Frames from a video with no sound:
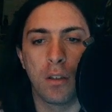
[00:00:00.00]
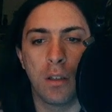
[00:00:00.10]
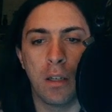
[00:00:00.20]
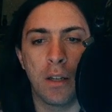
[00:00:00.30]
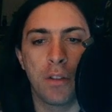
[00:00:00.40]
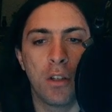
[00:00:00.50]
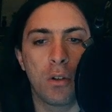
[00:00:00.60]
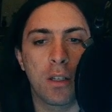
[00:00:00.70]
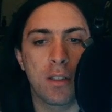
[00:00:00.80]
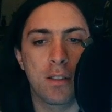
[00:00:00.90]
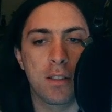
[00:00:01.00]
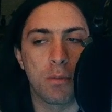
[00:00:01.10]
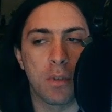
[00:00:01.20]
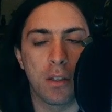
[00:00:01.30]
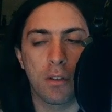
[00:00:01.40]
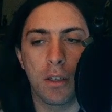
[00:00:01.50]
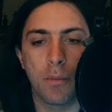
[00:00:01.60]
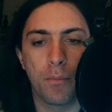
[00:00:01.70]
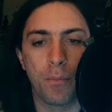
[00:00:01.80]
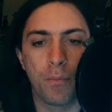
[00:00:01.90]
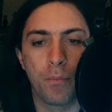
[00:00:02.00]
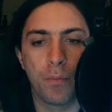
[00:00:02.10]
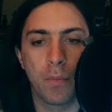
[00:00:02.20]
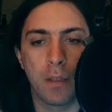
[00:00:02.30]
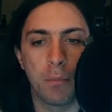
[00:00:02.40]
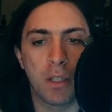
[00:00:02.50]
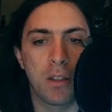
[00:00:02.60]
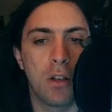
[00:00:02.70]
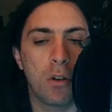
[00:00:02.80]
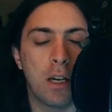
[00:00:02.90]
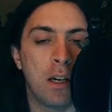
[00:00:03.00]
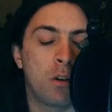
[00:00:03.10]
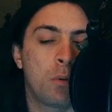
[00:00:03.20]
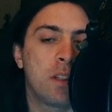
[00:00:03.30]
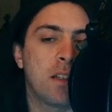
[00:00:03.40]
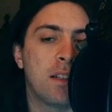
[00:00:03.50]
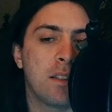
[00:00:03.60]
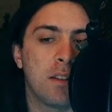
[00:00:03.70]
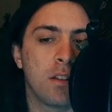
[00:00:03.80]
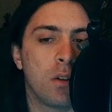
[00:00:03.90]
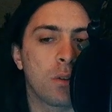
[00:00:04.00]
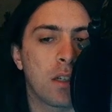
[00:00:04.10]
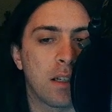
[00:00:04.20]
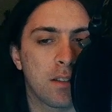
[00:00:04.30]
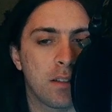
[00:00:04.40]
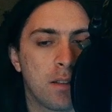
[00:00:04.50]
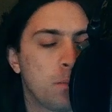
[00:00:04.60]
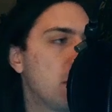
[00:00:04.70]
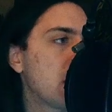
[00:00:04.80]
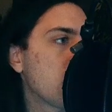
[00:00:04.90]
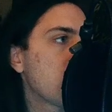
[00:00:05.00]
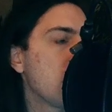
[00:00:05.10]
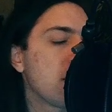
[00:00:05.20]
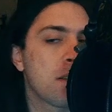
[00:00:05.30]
low cut is this one, okay. But the I already dialed in the low cut. It makes no sense.